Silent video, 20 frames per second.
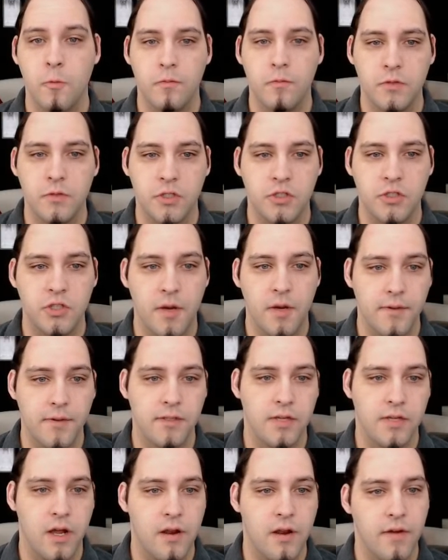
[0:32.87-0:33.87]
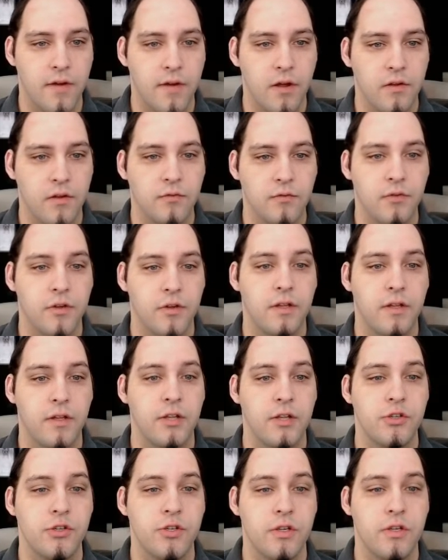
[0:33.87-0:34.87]
just jump inside of Unreal
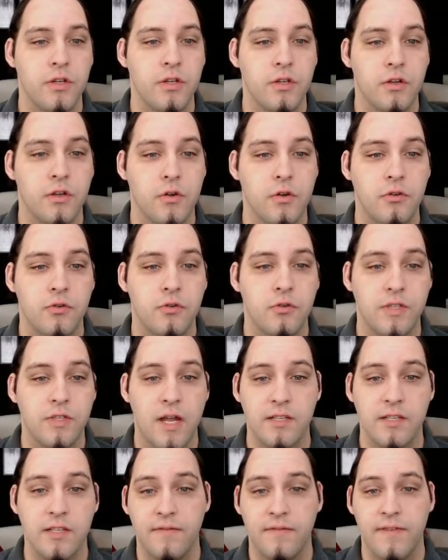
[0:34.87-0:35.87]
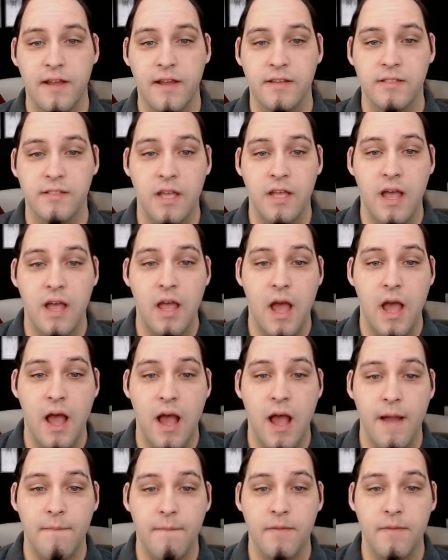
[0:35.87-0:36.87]
Engine and go to status effects.
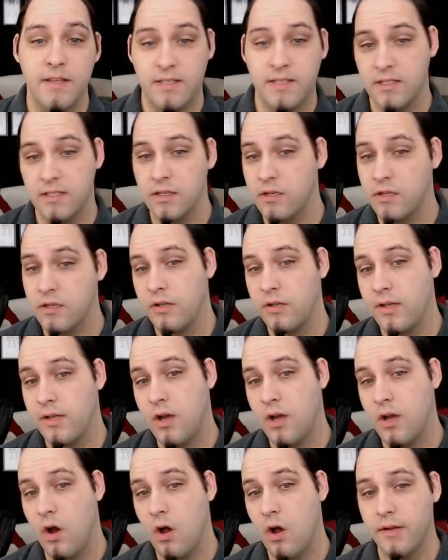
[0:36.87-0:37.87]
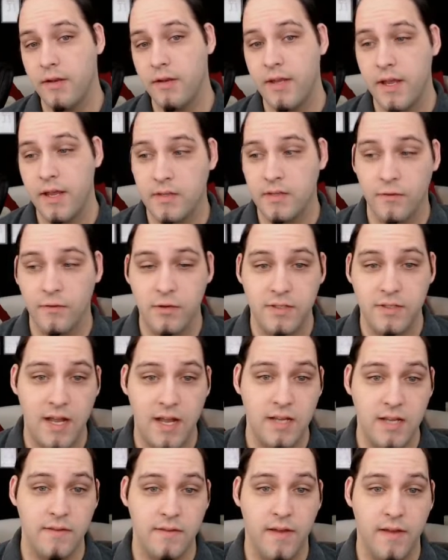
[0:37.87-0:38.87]
This is literally all it takes for a
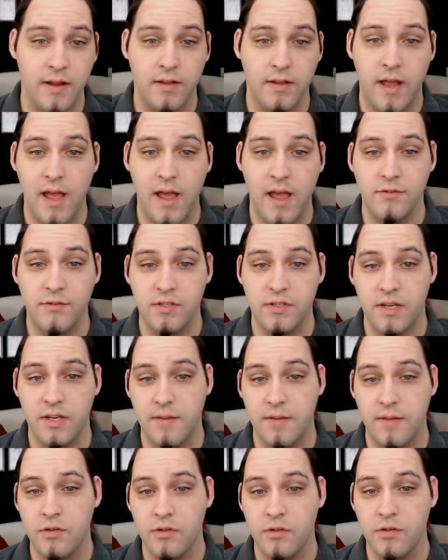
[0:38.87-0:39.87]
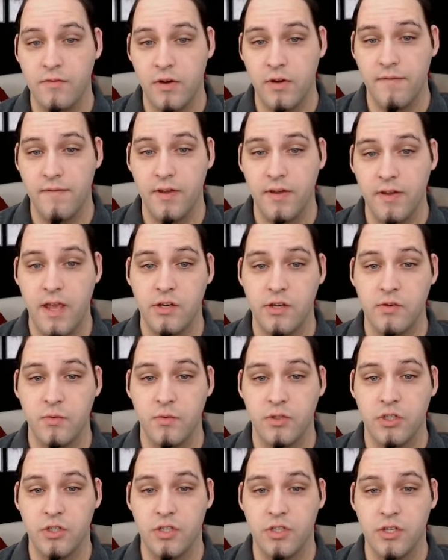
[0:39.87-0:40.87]
status effect. I have just an image for Invocation,
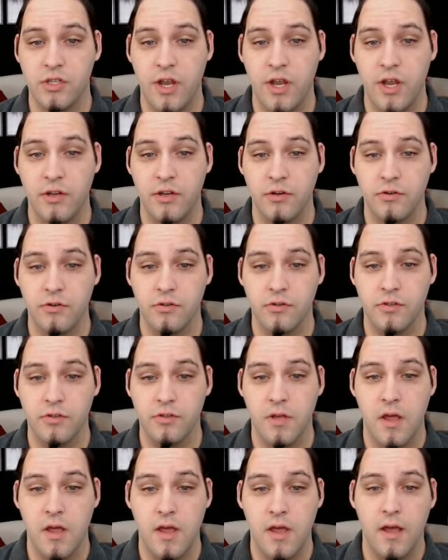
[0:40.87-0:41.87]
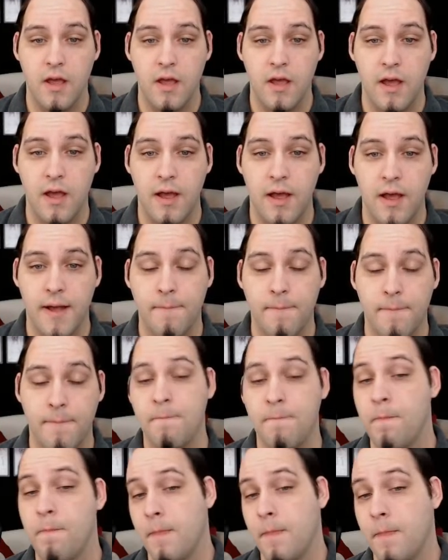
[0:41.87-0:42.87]
which is the Chanter's,
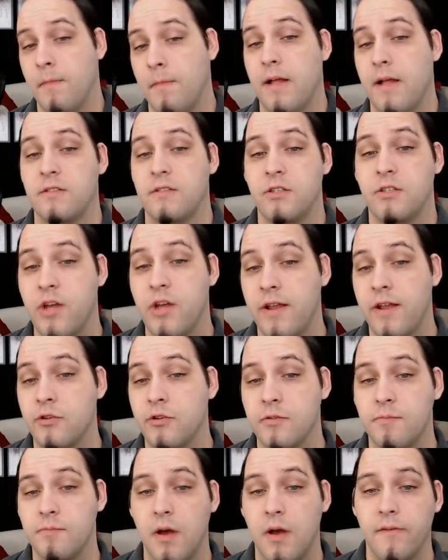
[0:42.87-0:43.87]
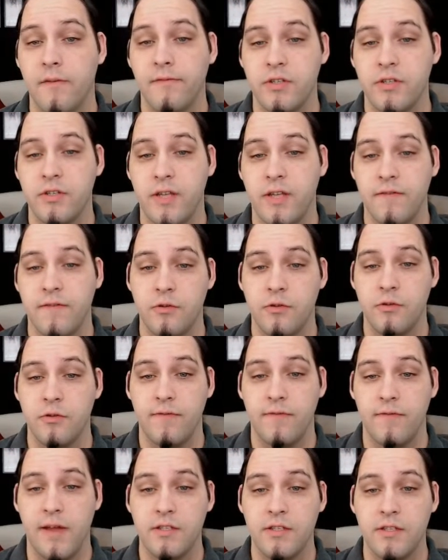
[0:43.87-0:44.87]
that's the Chanter's buff. She gives you
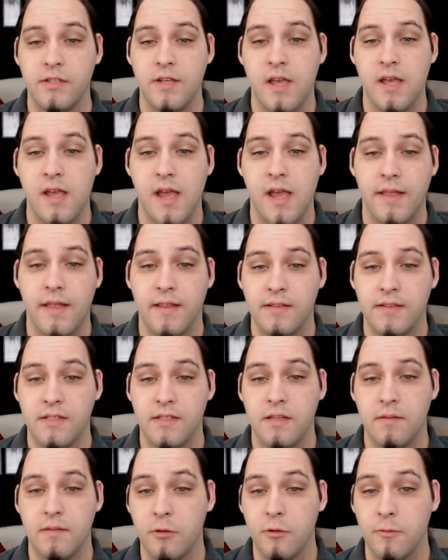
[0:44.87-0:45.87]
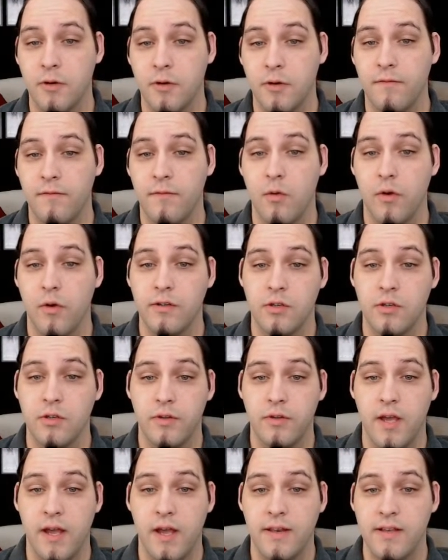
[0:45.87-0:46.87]
defense, and this is the blueprint for it. So
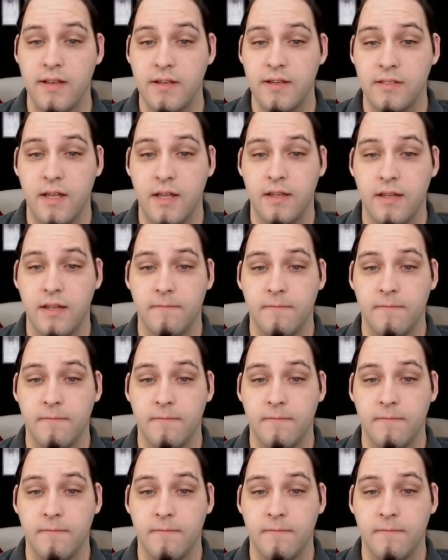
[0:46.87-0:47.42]
the idea is that